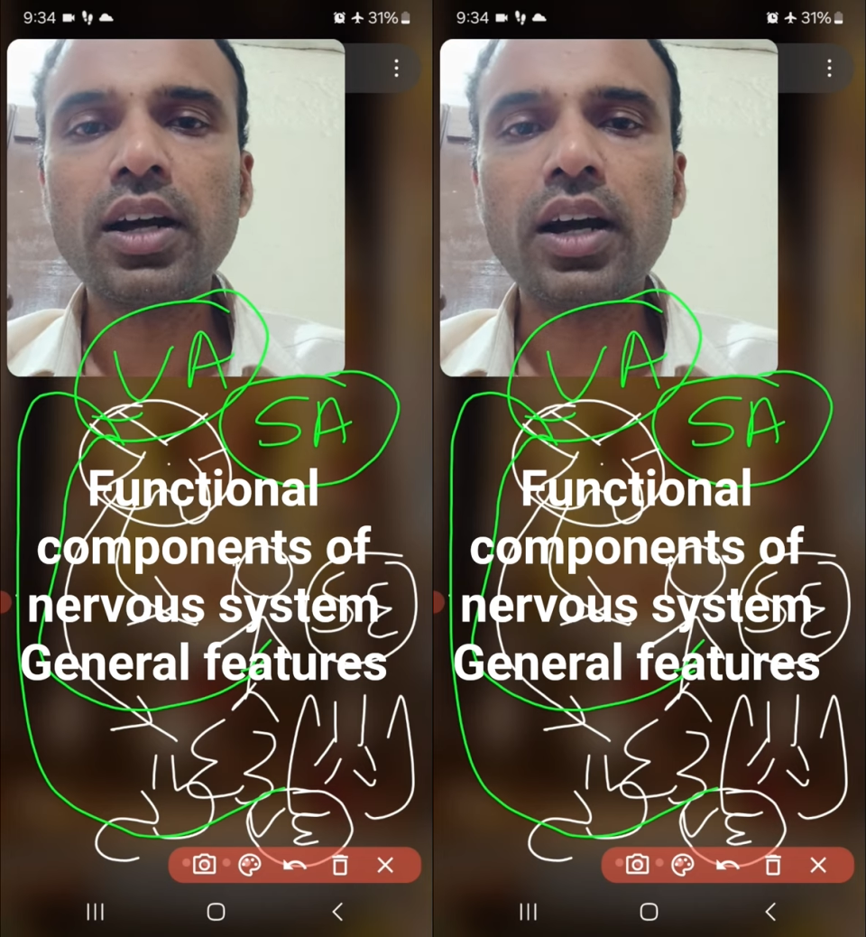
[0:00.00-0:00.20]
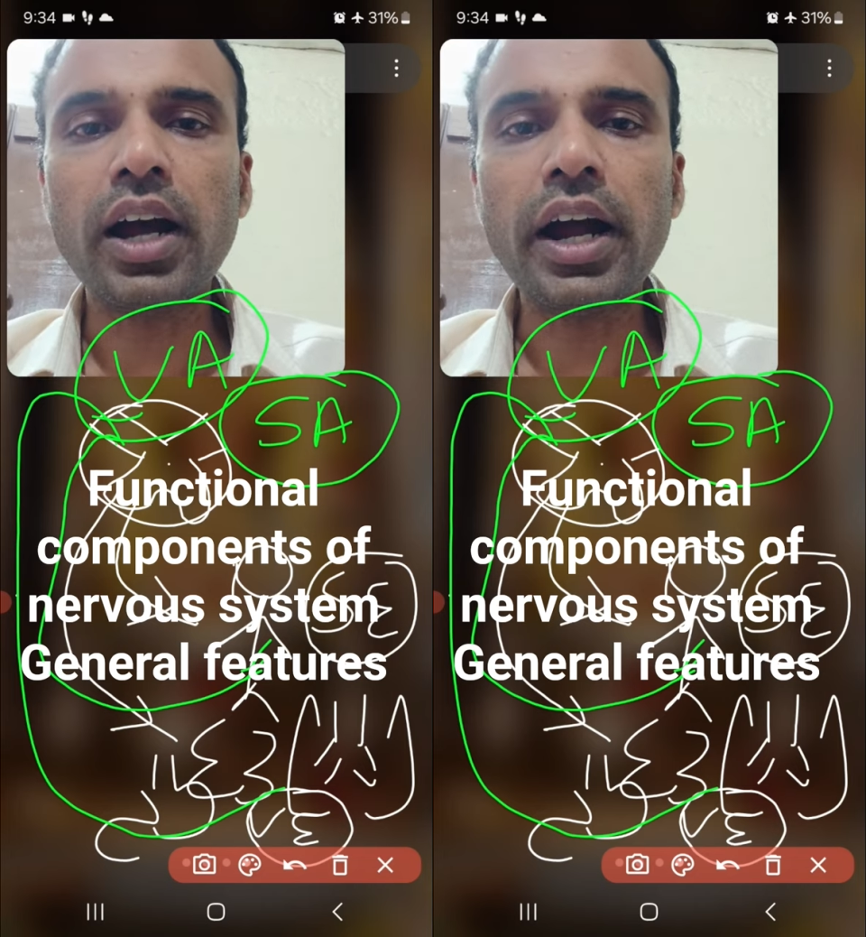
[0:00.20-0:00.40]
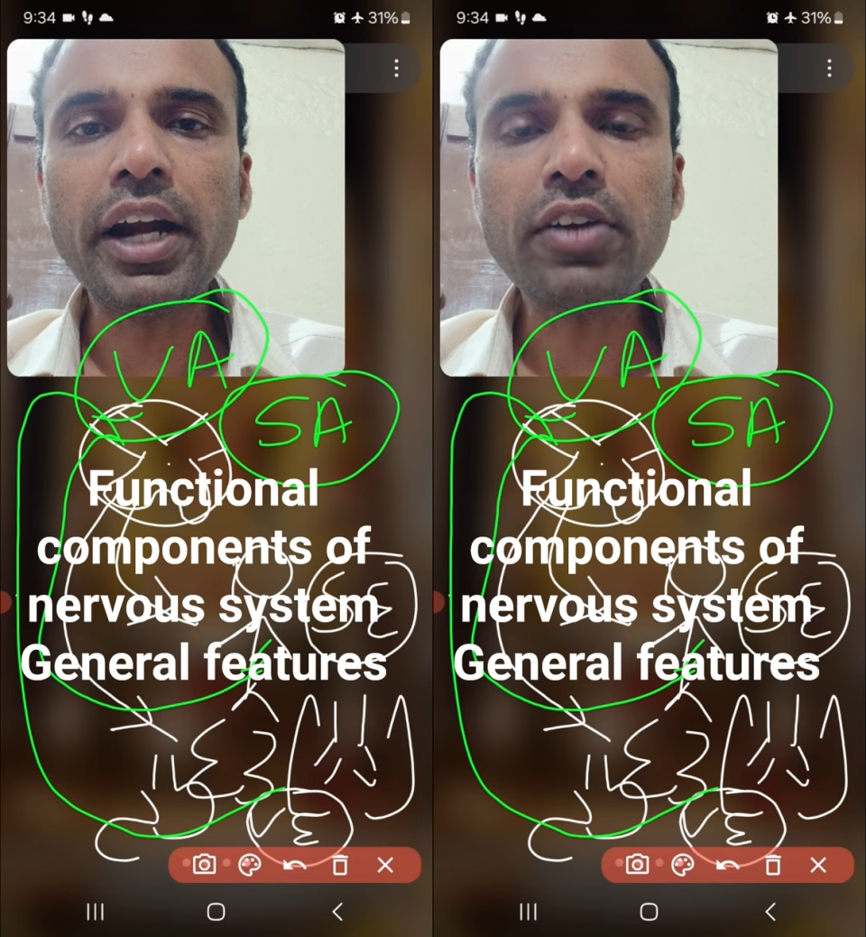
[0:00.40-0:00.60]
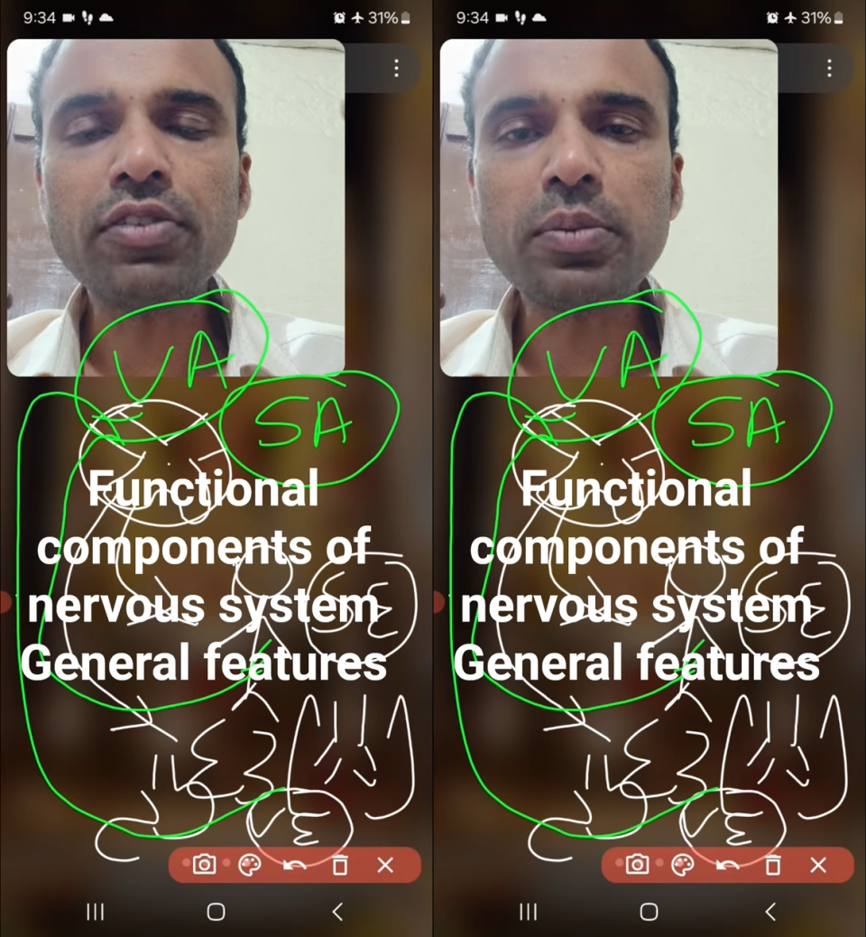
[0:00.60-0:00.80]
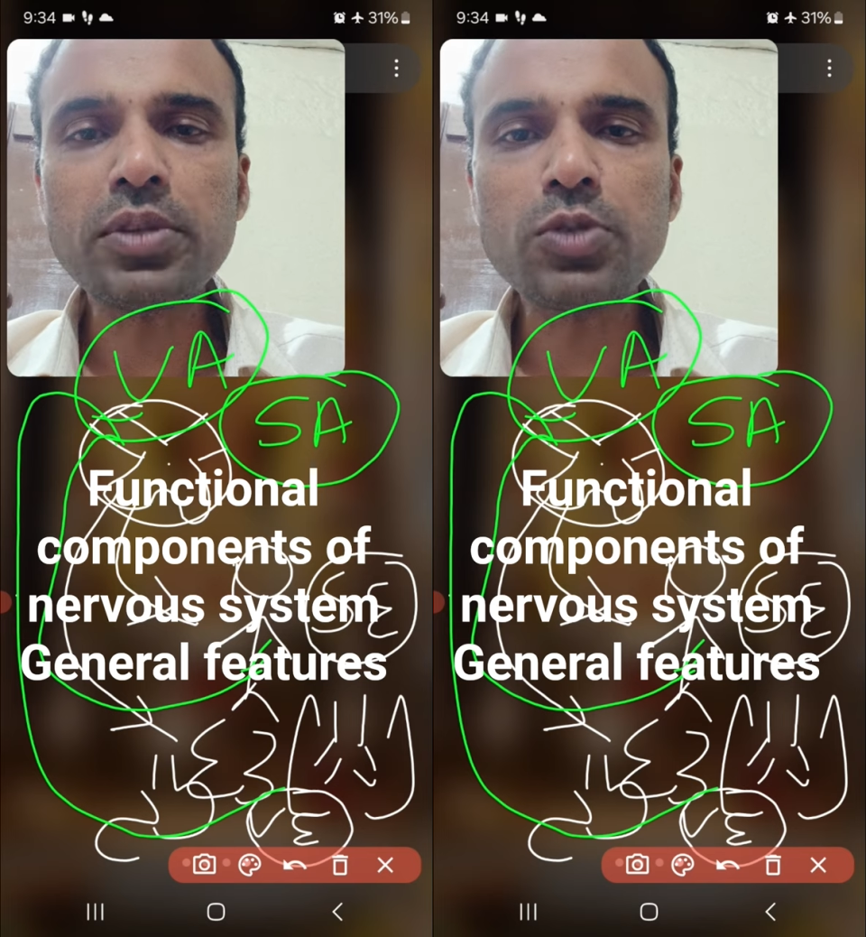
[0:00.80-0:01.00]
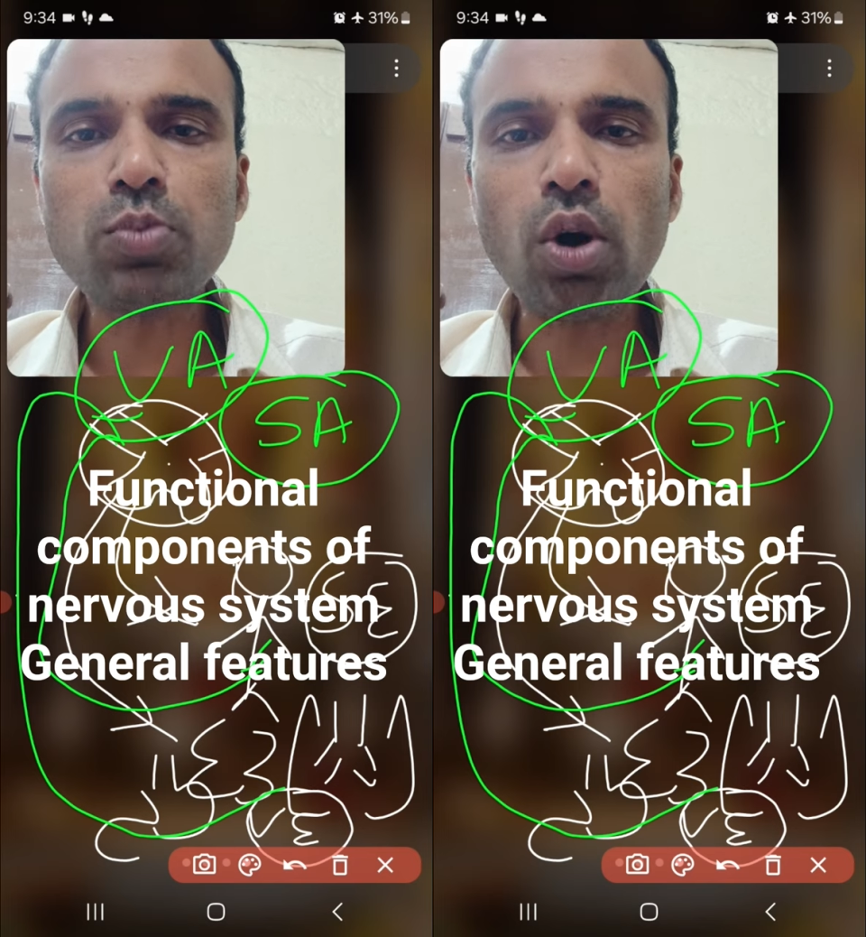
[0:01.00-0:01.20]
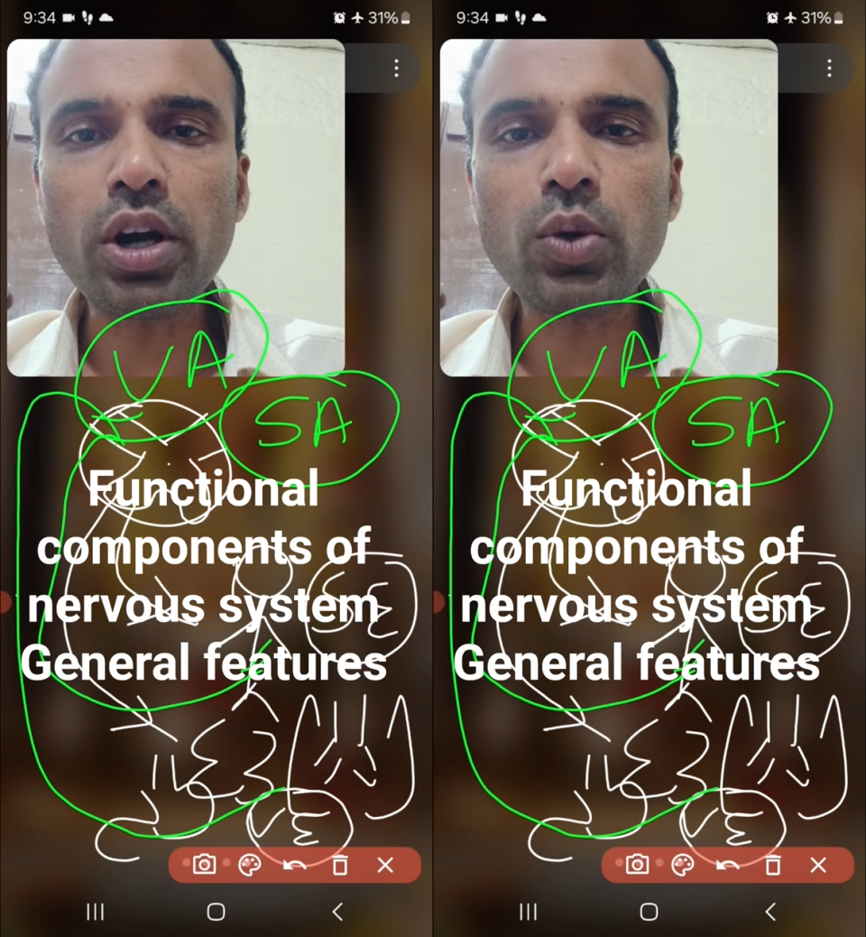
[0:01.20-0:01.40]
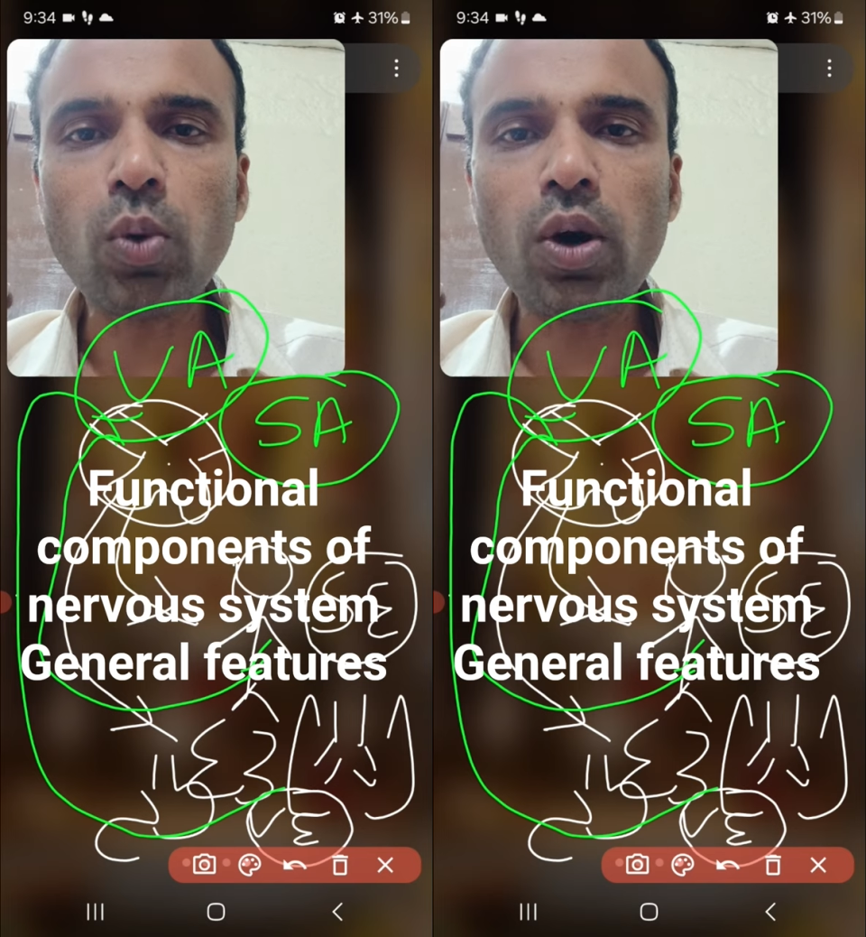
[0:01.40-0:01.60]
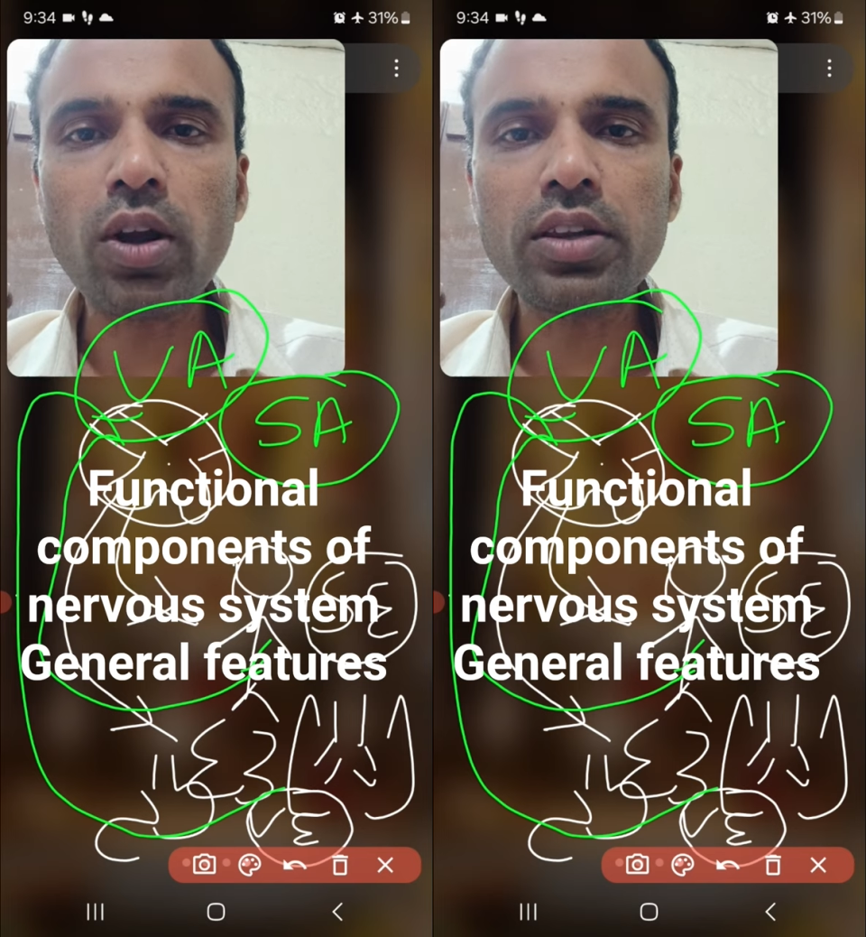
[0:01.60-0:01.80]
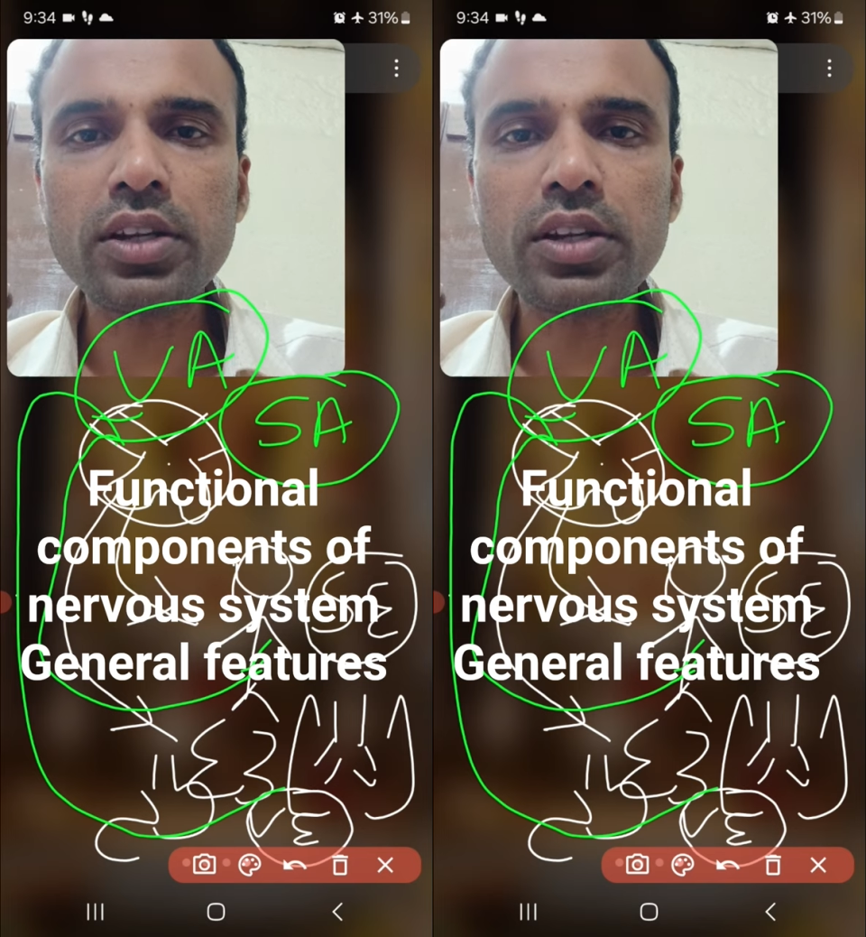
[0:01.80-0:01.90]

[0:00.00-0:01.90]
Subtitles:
And from this body wall,